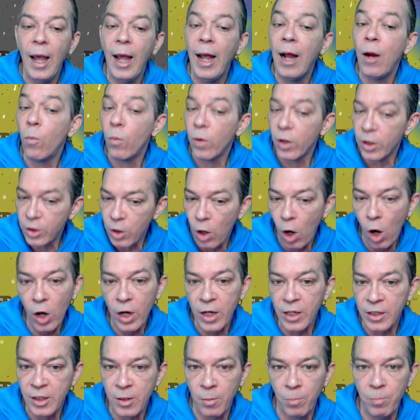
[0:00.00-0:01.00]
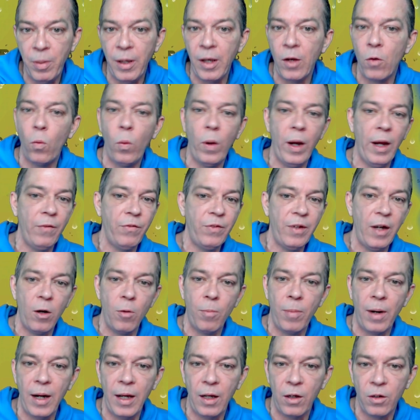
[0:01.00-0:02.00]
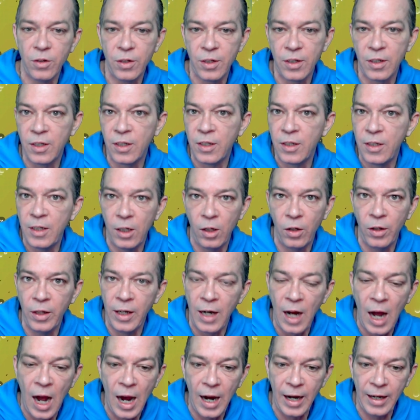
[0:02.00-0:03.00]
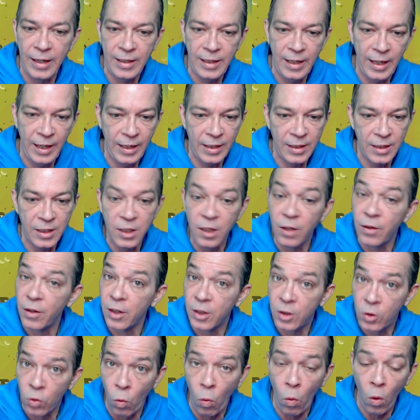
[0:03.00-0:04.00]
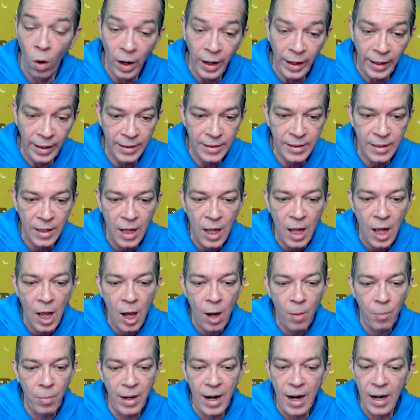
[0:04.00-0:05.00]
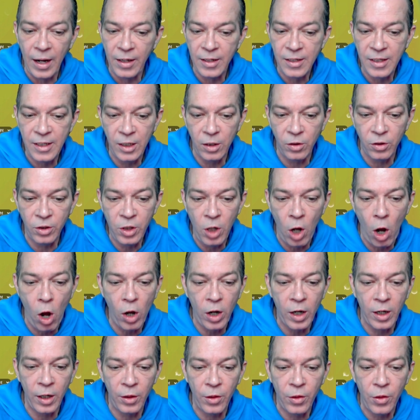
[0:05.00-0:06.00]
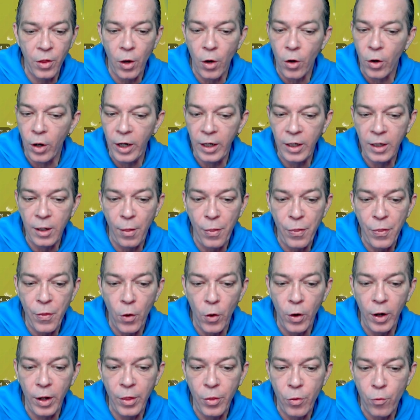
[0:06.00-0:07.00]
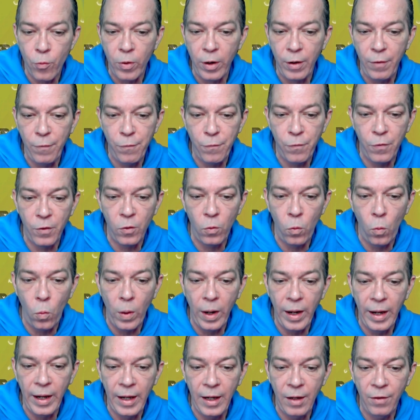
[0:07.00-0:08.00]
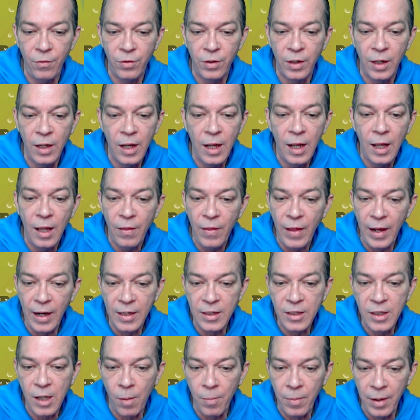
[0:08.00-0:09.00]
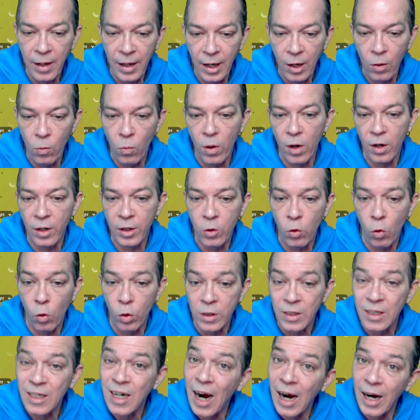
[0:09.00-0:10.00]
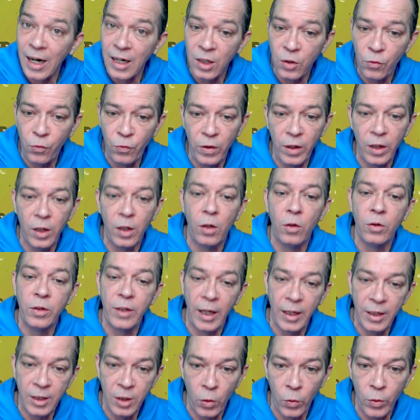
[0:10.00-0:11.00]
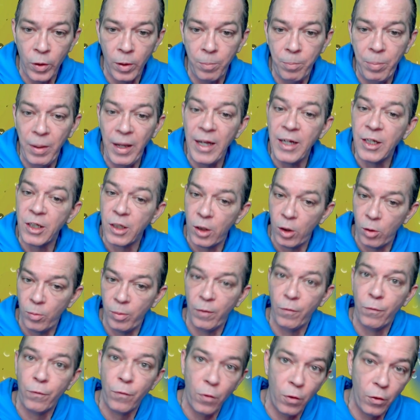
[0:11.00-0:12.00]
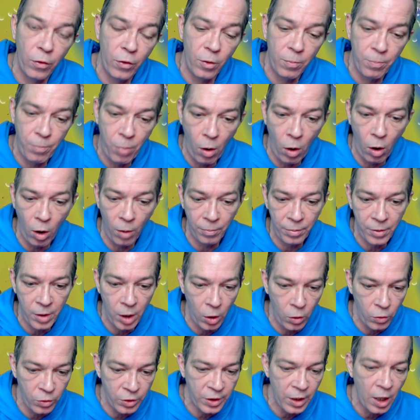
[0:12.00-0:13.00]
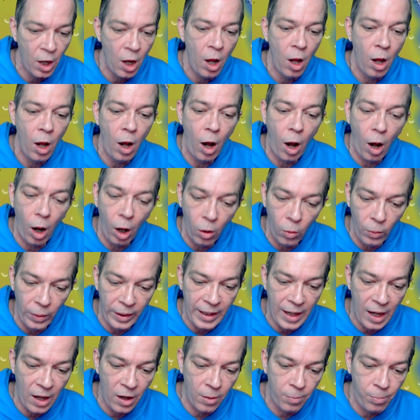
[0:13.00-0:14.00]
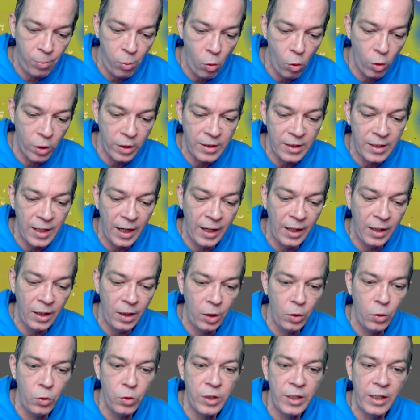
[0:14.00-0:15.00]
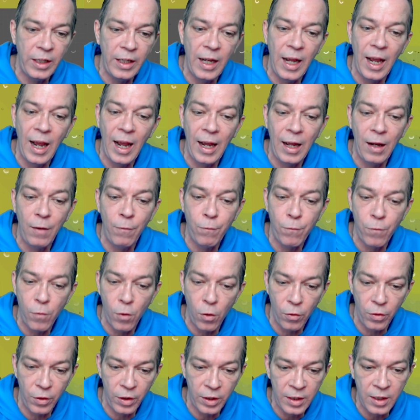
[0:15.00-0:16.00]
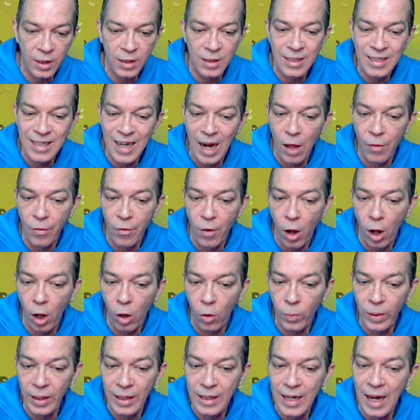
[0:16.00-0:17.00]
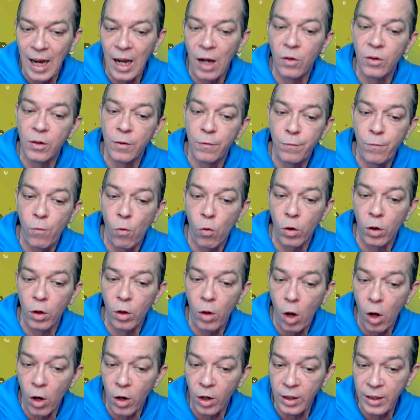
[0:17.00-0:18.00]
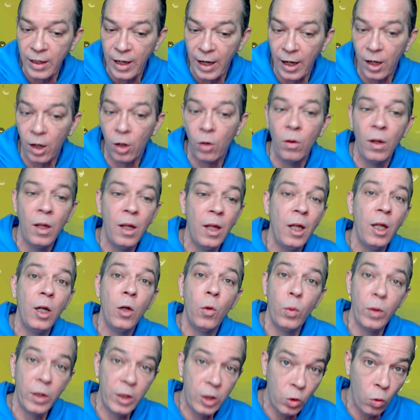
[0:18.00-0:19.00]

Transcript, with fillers: and we're talking some big waves. Everybody else is still in the high teens to the 20s, but now you're still talking 30 to 33-foot waves that is coming anywhere towards Titusville, Daytona Beach, a little bit further, Palm Coast, all the way down to Port St. Lucie and further to the south, all the way down to Fort Lauderdale with